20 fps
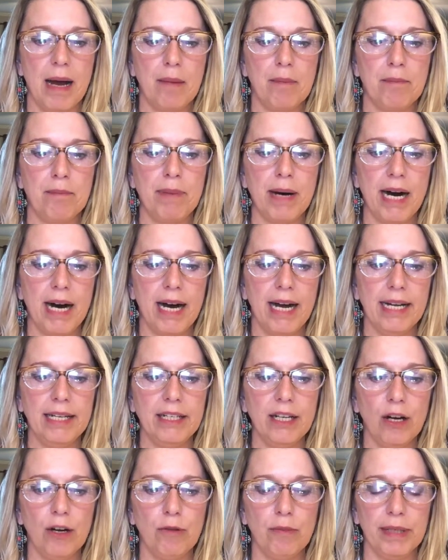
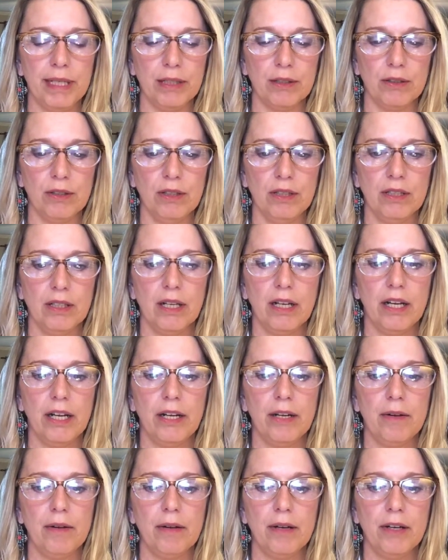binomial
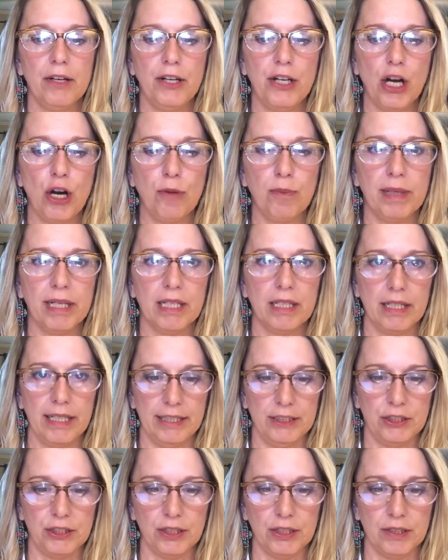
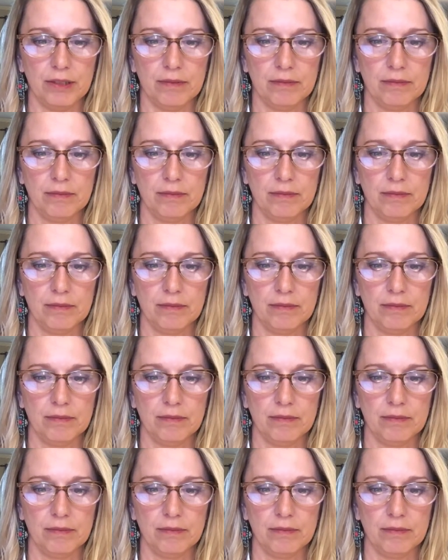nomenclature,